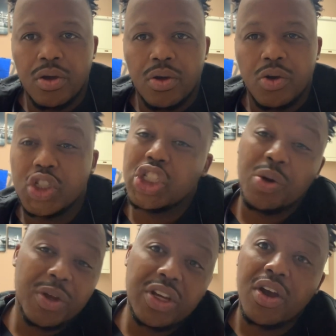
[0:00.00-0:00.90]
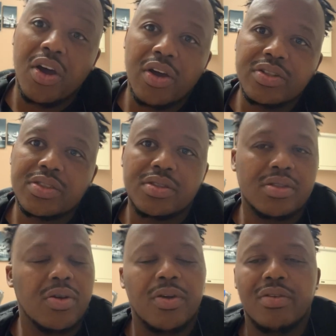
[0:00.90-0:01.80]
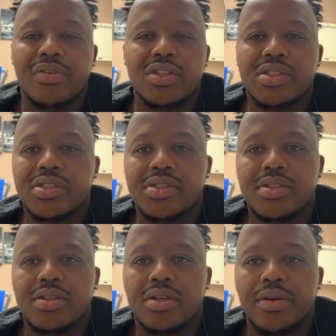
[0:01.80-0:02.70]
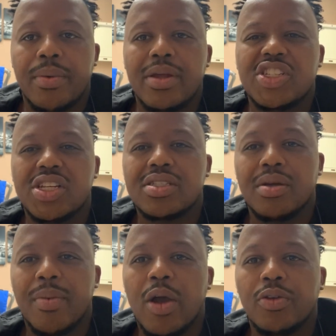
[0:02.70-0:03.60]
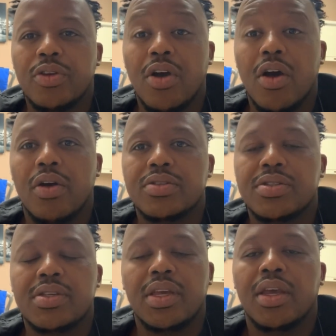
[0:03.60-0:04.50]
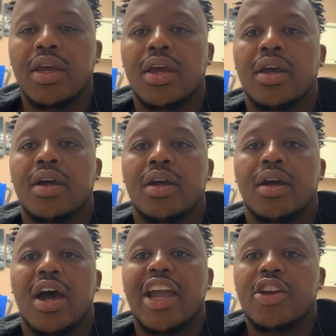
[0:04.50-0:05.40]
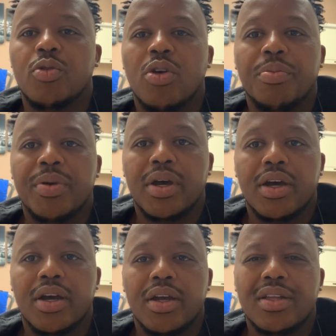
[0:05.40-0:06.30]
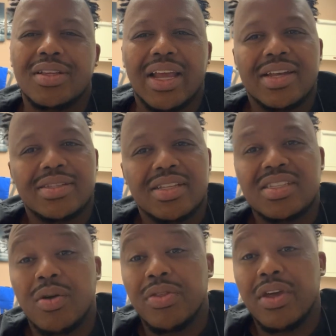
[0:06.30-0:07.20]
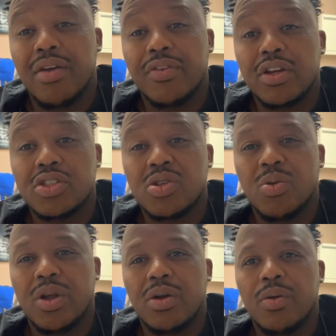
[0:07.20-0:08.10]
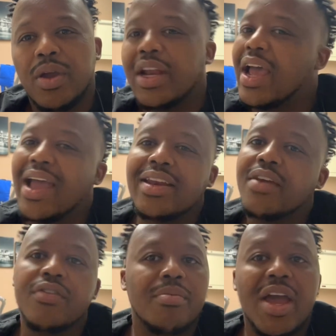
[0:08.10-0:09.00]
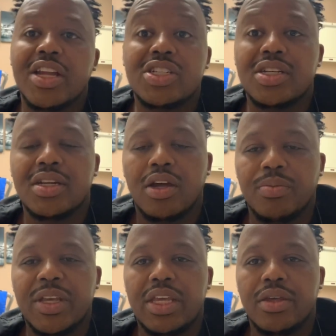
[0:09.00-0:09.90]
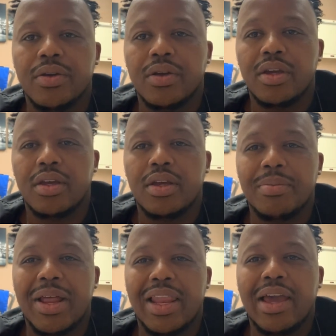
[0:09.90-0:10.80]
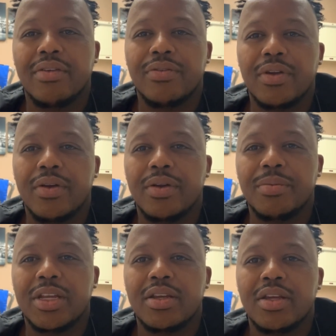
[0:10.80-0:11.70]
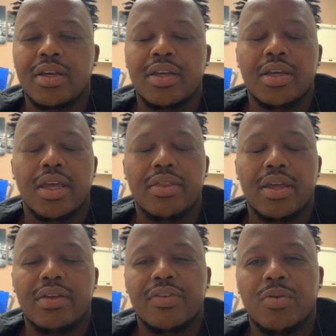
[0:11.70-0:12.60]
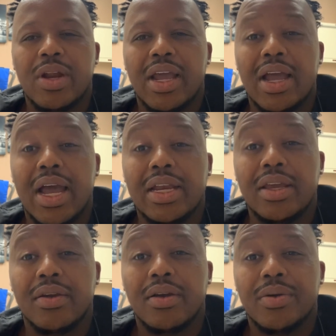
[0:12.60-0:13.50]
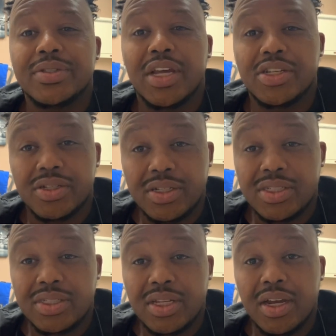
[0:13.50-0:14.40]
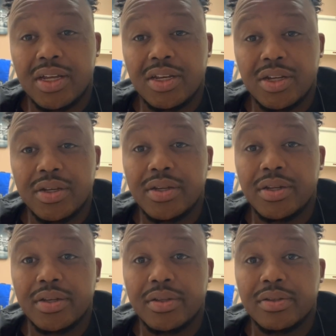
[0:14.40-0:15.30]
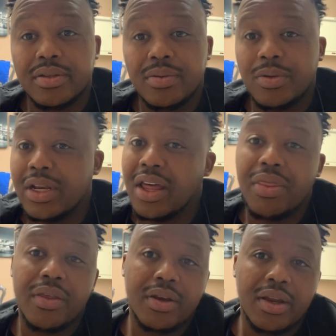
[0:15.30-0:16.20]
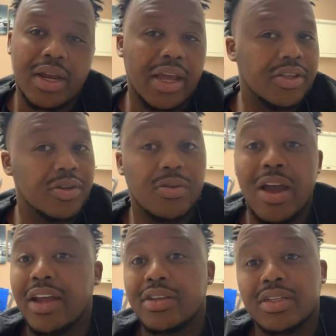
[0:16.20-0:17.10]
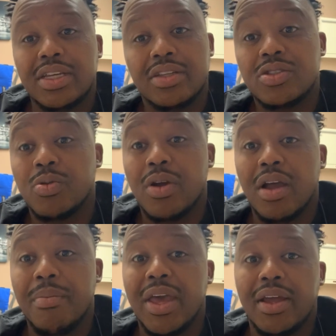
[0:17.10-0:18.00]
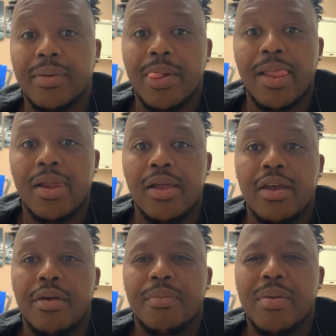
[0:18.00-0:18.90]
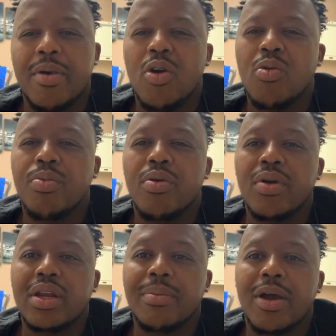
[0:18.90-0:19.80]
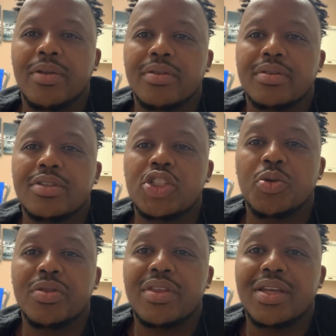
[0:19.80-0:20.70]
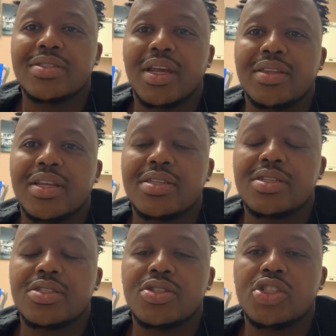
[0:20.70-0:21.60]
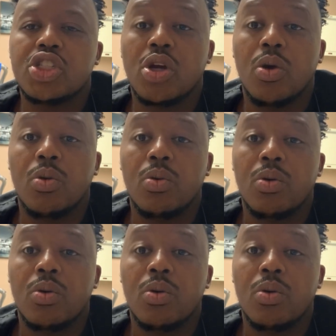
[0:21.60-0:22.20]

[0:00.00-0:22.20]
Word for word: or showing dogs or even just just about dogs. You see, I grew up, uh, like I said, South Africa, Soweto, and I never imagined I'd be here in my life, you know what I mean? And then even when I got here, I was actually stuck in the hood with nothing and I had to grind to get to where I'm at. But my whole point about doing things like this is to show